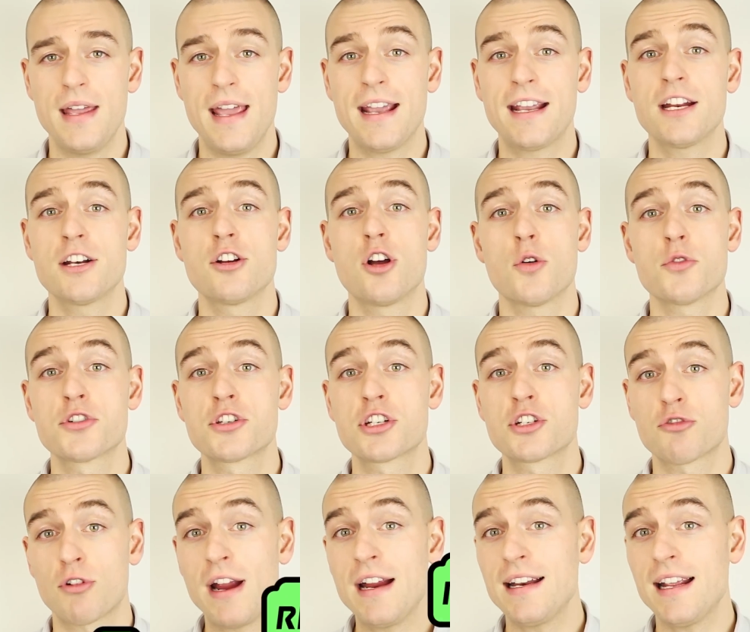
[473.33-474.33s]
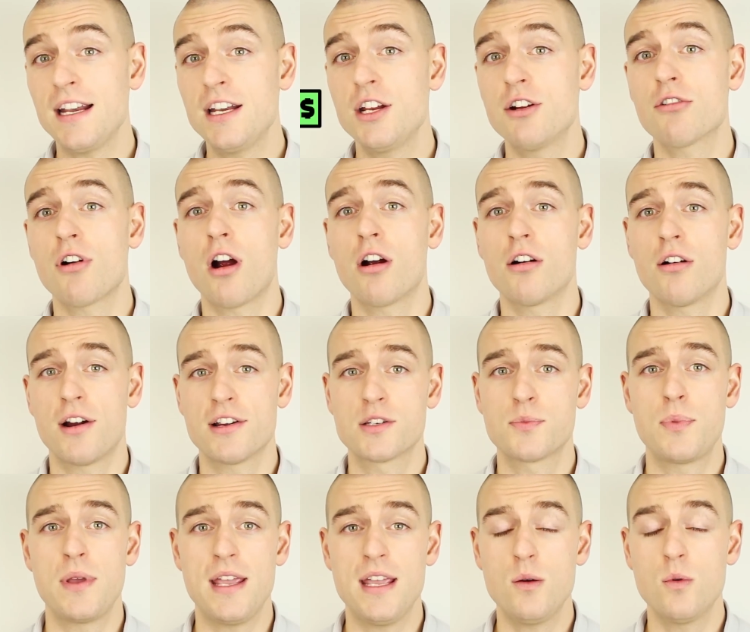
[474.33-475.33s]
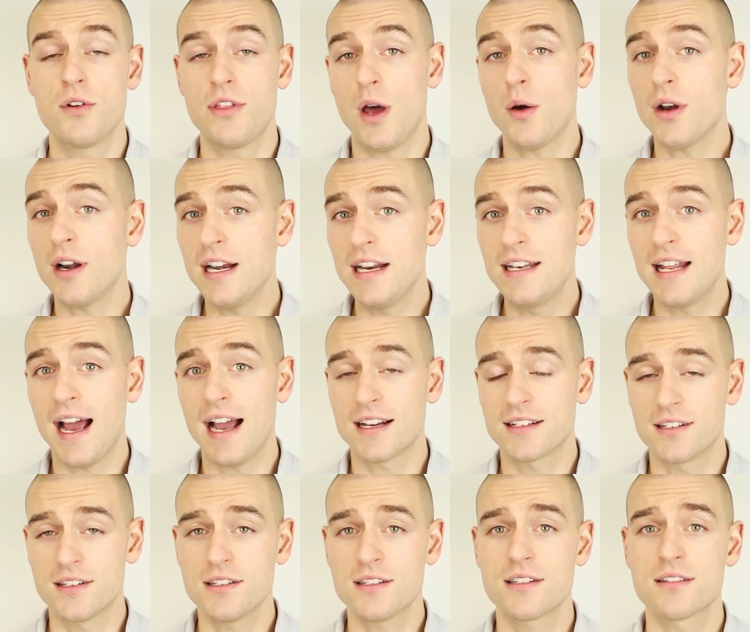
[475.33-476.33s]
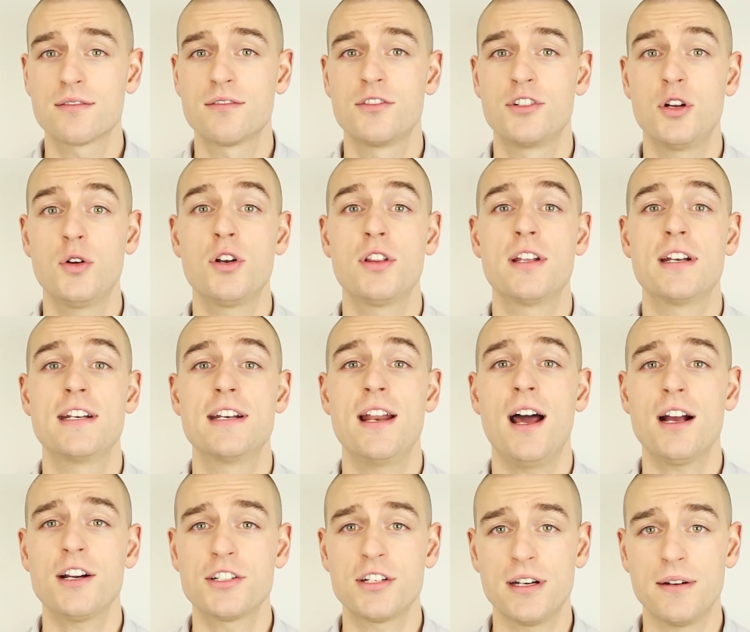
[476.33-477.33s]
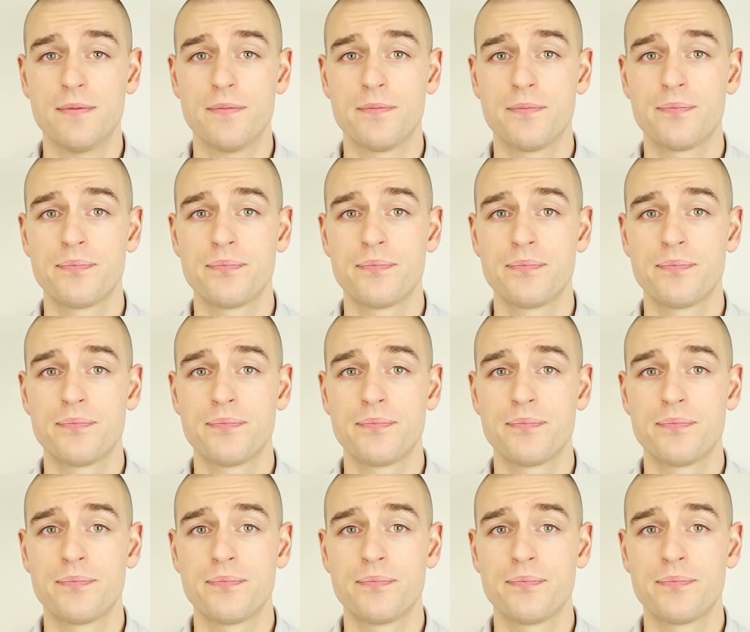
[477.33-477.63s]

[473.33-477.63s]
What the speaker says: it can go straight into your RRSP without any taxes due to the deduction.